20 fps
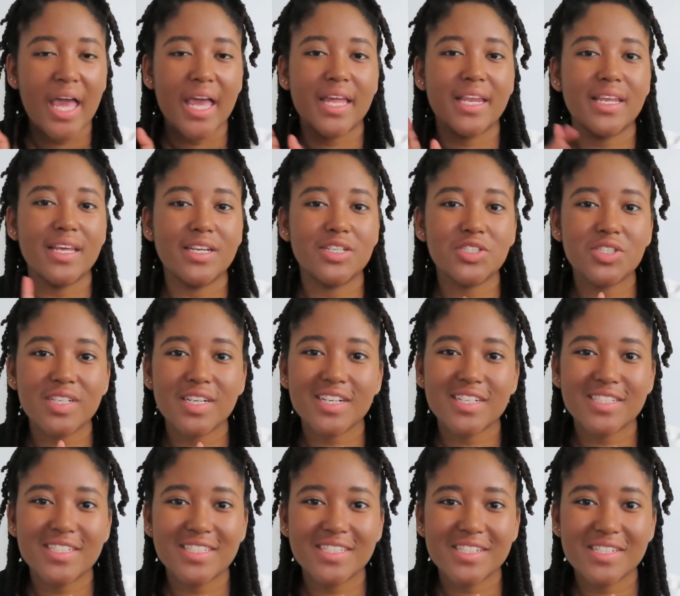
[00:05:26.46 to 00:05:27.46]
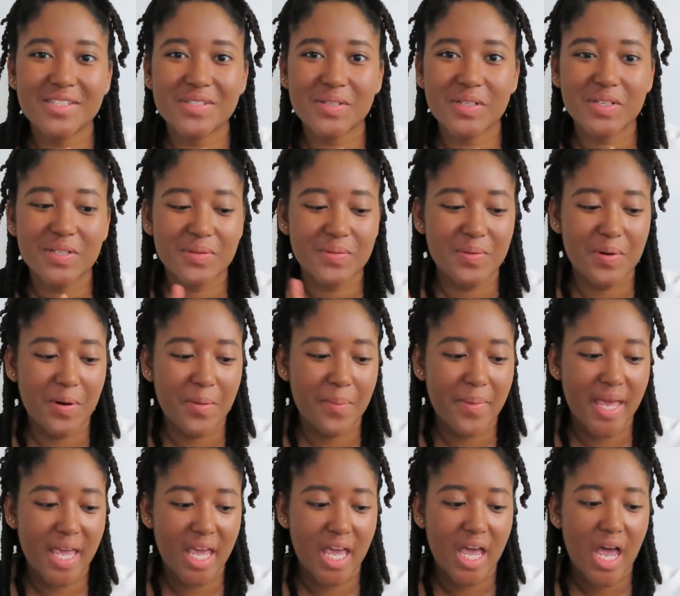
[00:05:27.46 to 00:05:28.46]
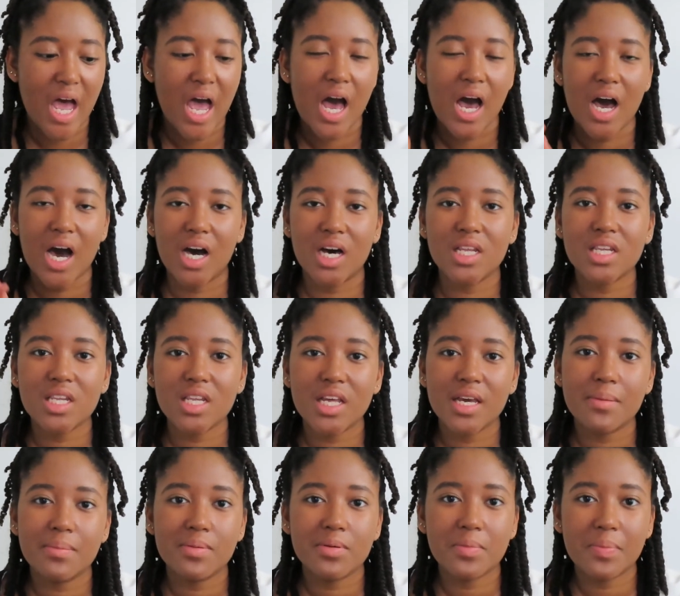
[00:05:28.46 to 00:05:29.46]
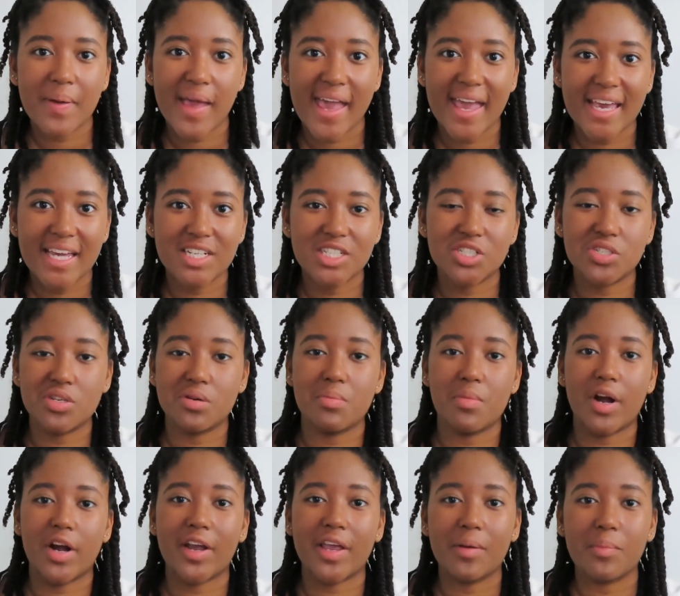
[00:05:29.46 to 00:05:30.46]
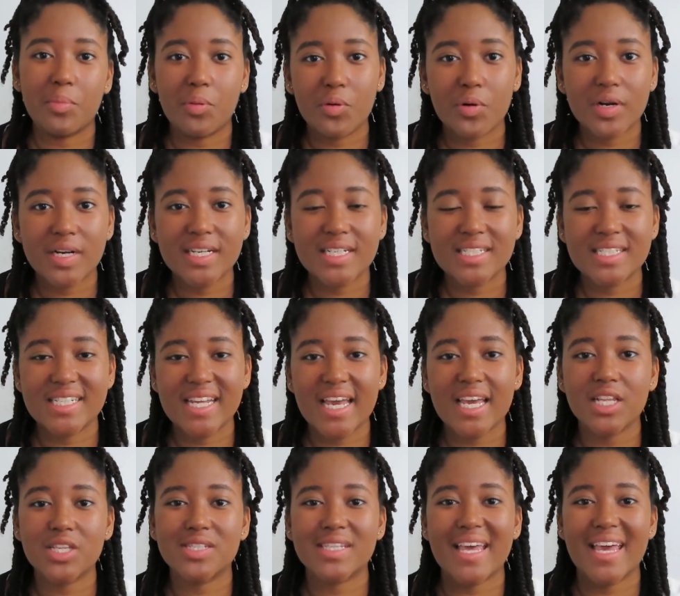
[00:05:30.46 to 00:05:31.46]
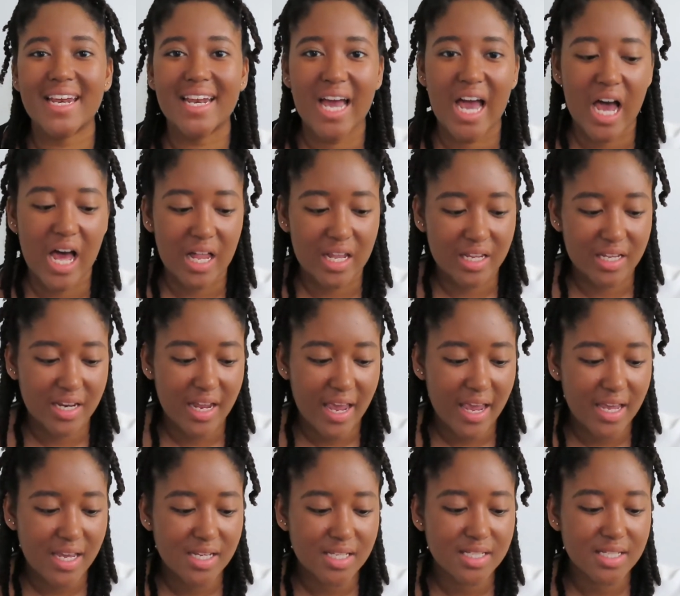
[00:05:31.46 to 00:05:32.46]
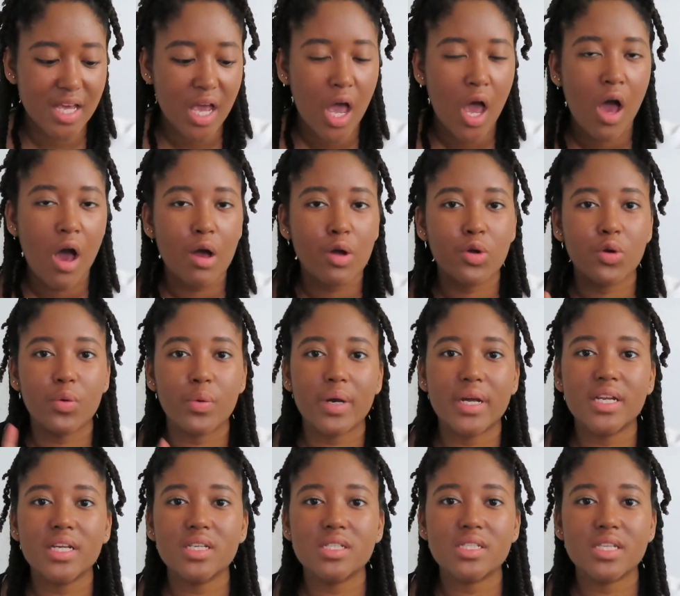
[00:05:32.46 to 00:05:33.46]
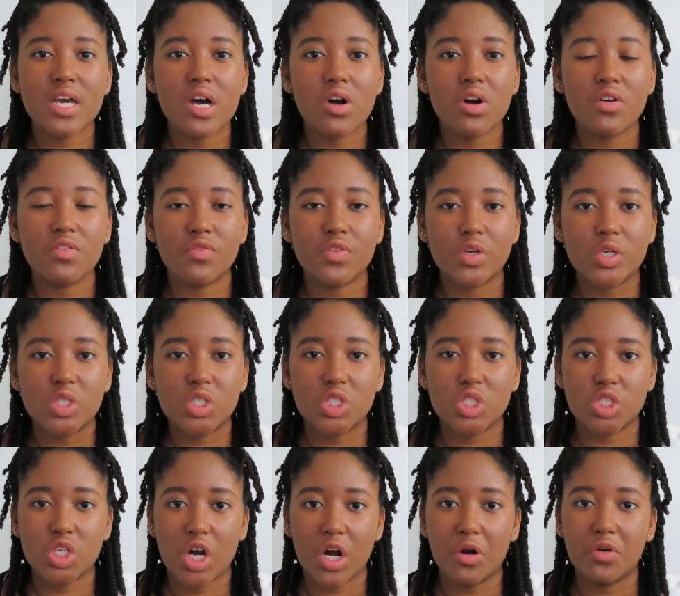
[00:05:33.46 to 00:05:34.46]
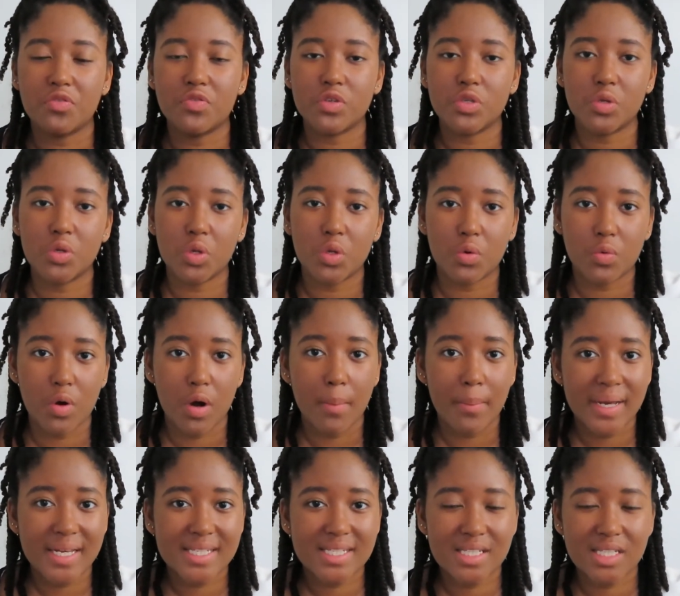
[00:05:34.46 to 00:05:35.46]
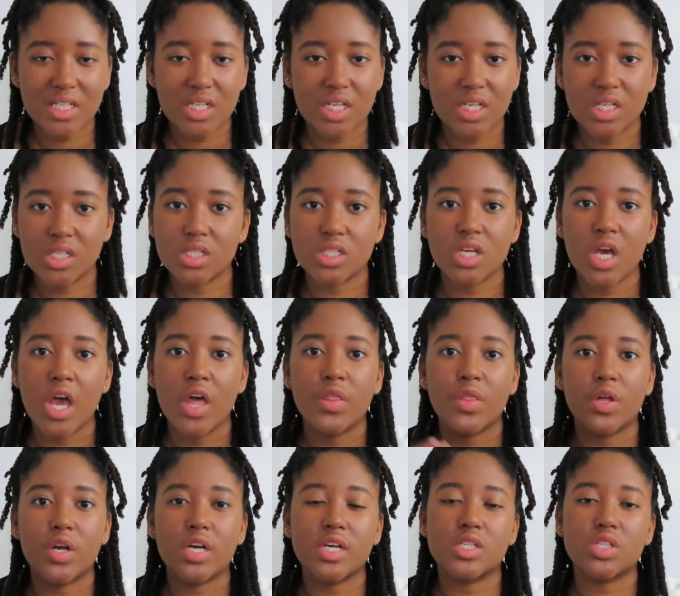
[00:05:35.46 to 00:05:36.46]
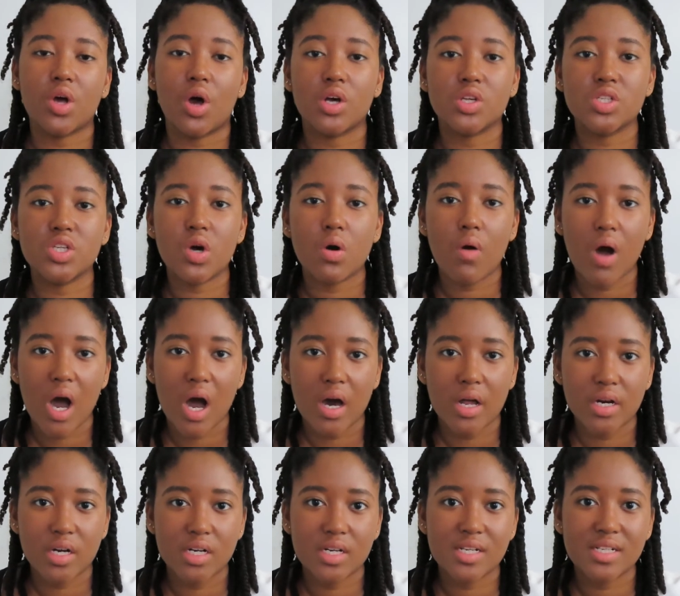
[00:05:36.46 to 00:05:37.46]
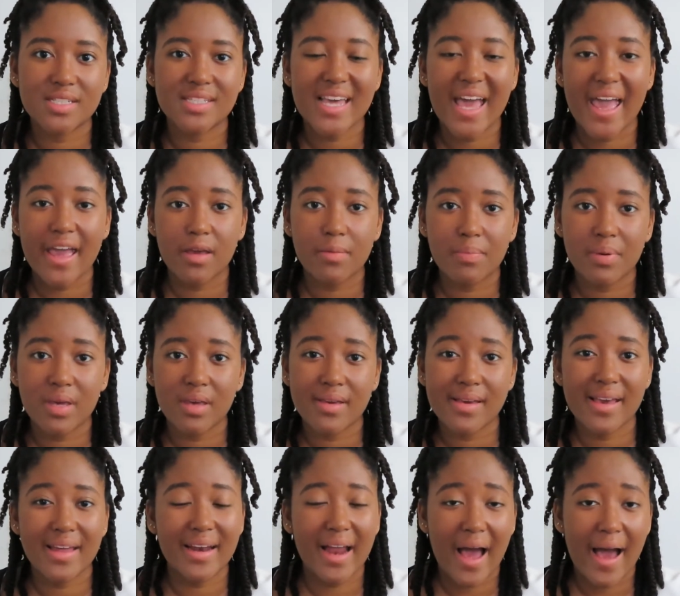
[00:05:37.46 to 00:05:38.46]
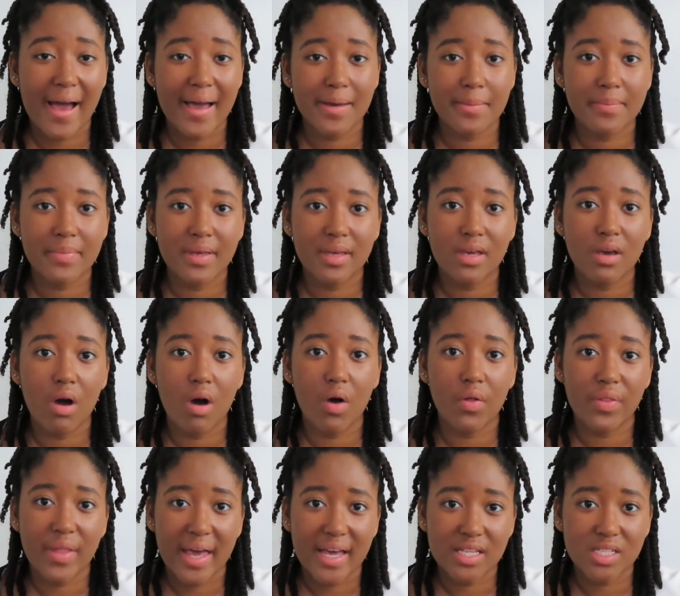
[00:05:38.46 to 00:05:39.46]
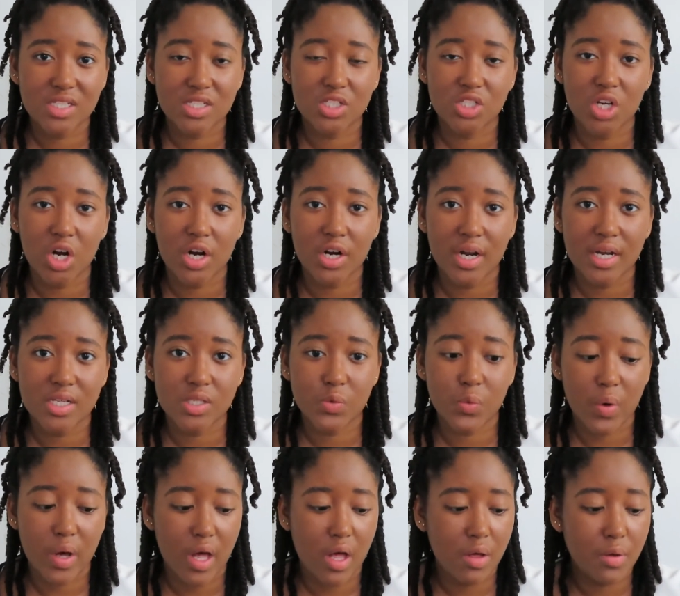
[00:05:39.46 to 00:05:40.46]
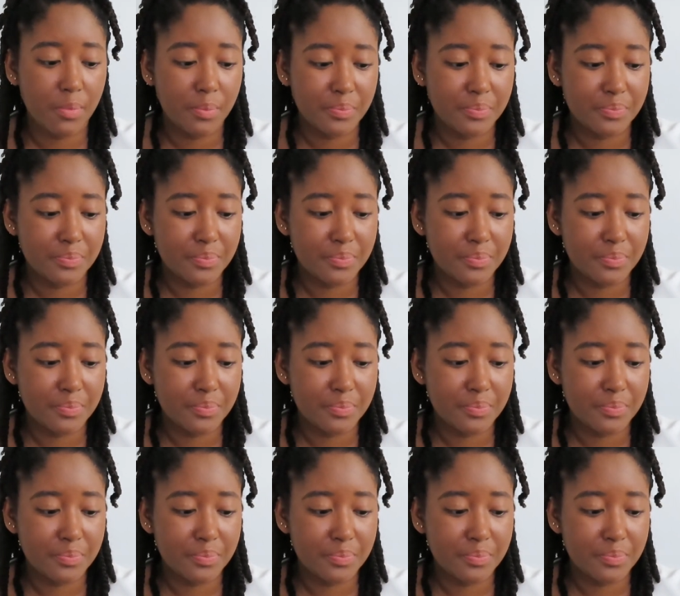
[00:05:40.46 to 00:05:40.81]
An introduction to dual enrollment, unlabeled page to mark important dates and holidays, grading scale conversion chart for dual enrollment students. There is also honors, AP, and IB on that chart as well.